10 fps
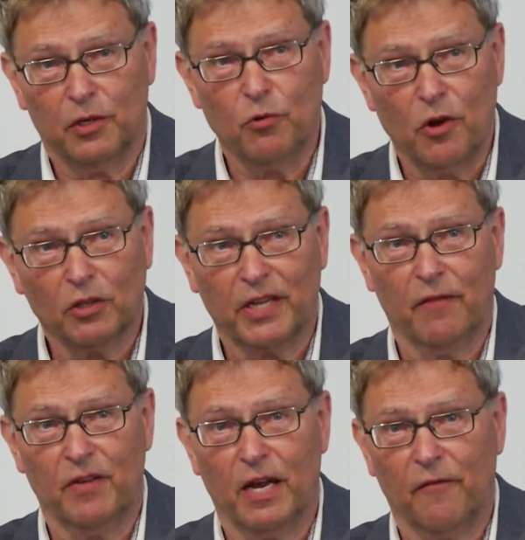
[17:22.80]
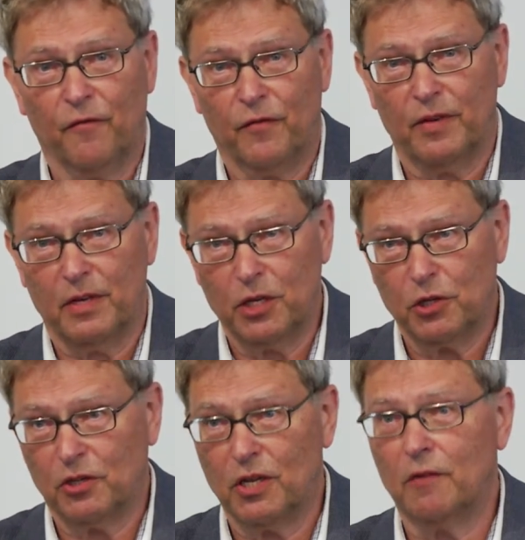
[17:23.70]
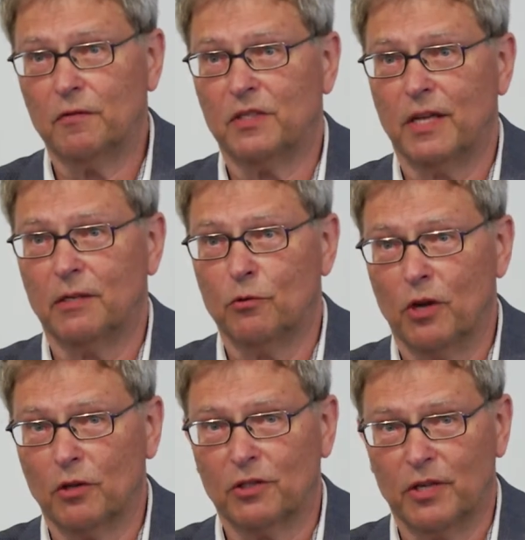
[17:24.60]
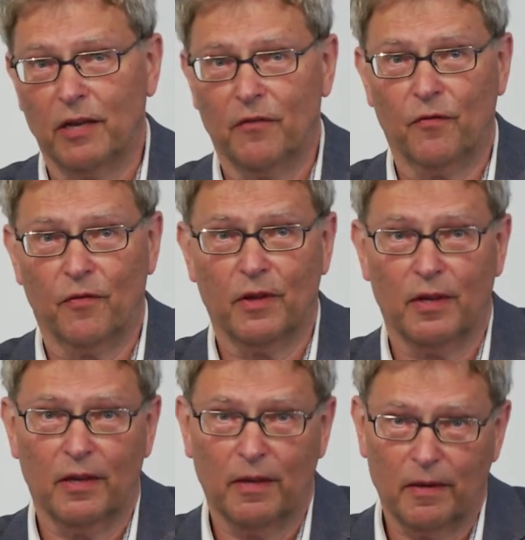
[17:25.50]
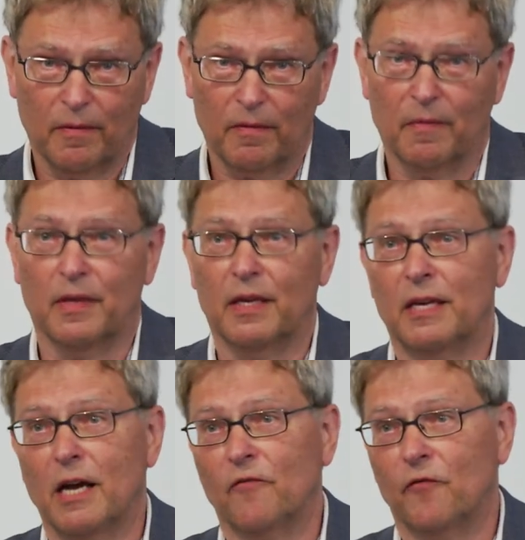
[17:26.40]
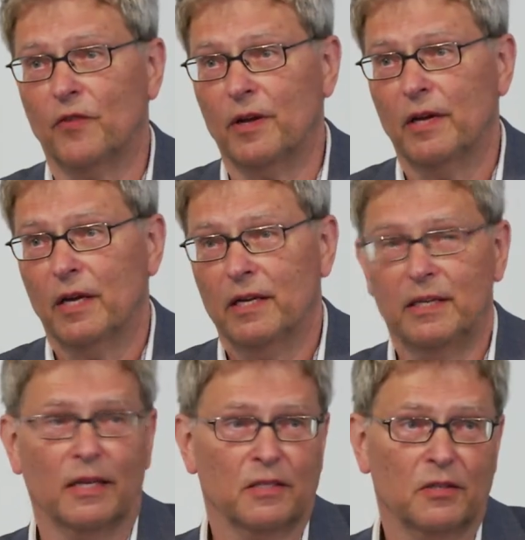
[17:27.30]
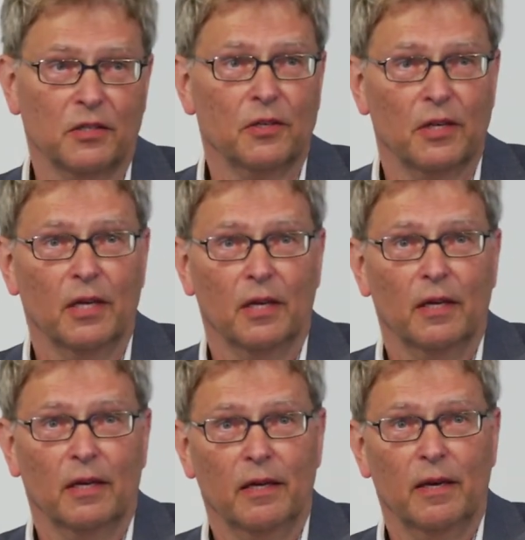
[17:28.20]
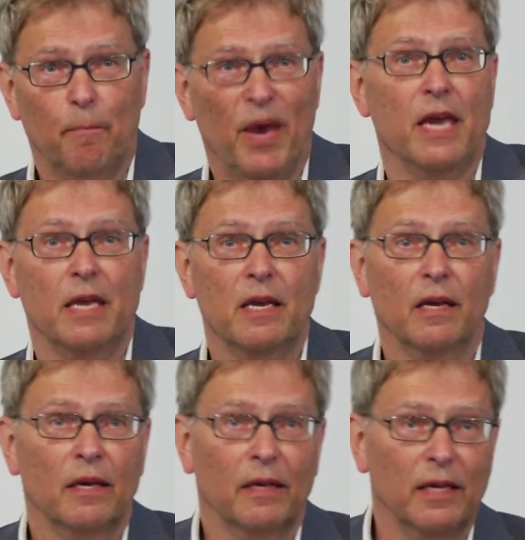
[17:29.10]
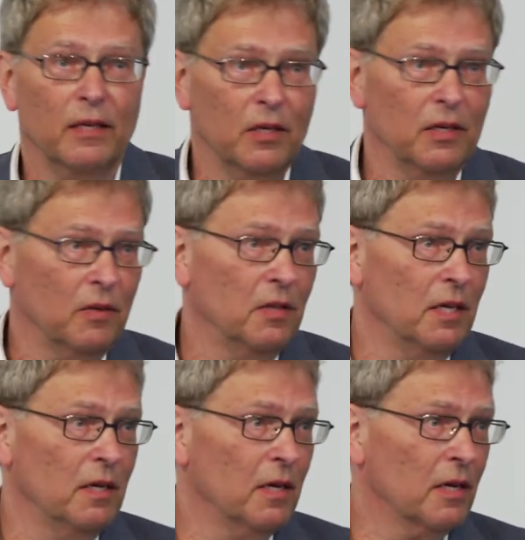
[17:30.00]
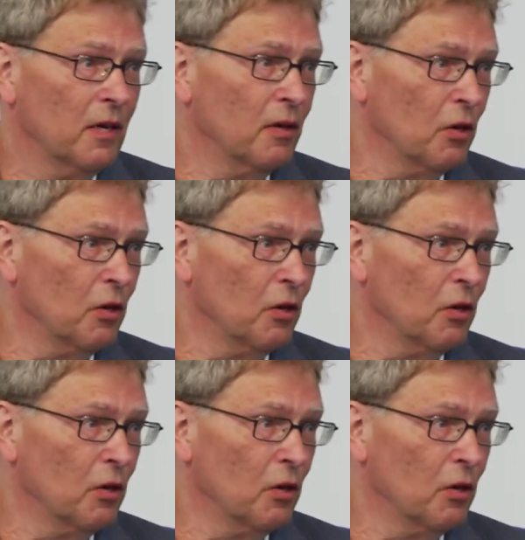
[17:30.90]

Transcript: do not have enough initiatives, they do not have enough, it doesn't pay in the